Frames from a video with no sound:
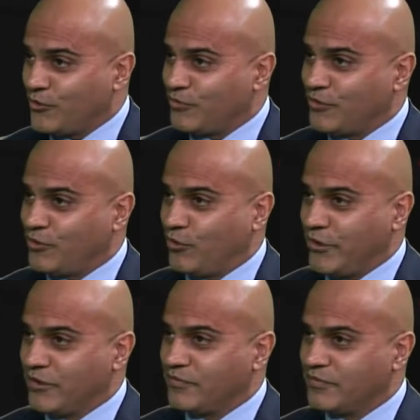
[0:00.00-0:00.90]
a lawyer,
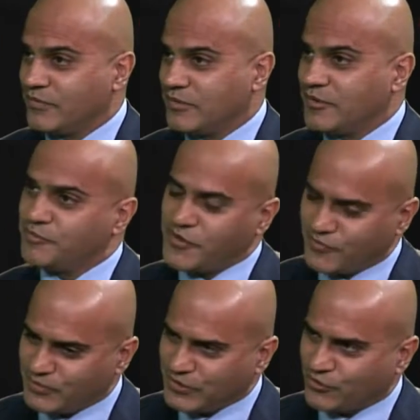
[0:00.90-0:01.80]

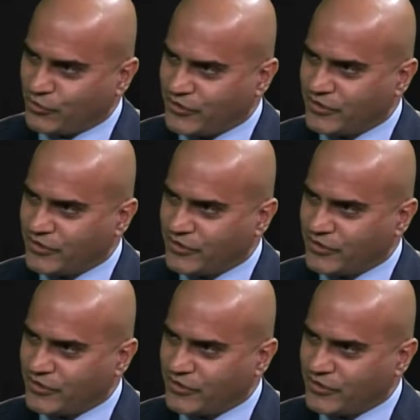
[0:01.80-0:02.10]
preferably a lawyer.